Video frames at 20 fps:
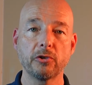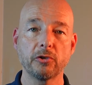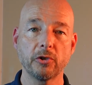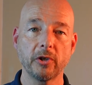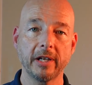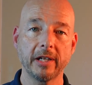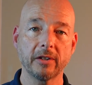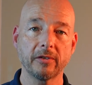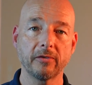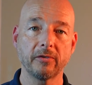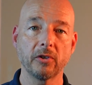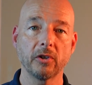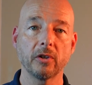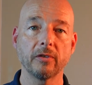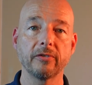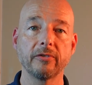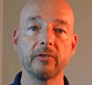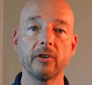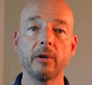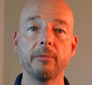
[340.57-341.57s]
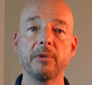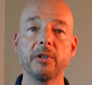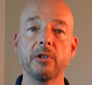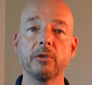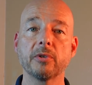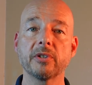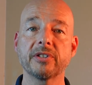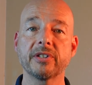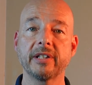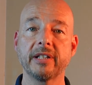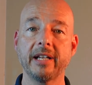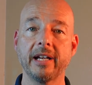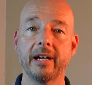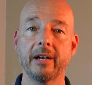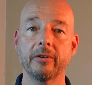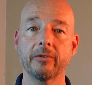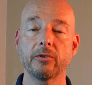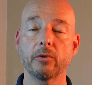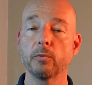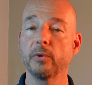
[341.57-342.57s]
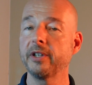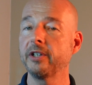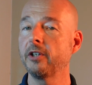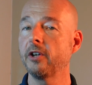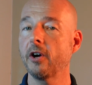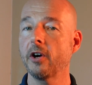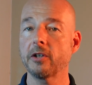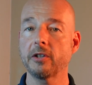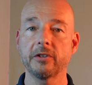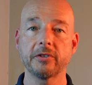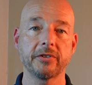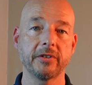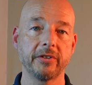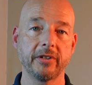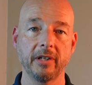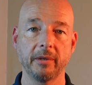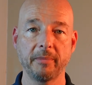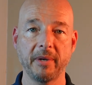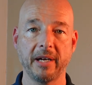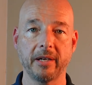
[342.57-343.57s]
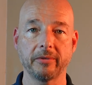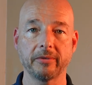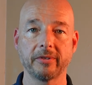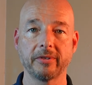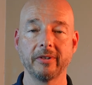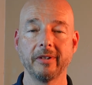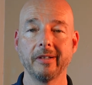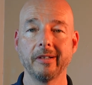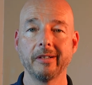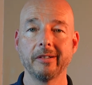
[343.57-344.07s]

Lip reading: transfer from the US account regardless of the amount.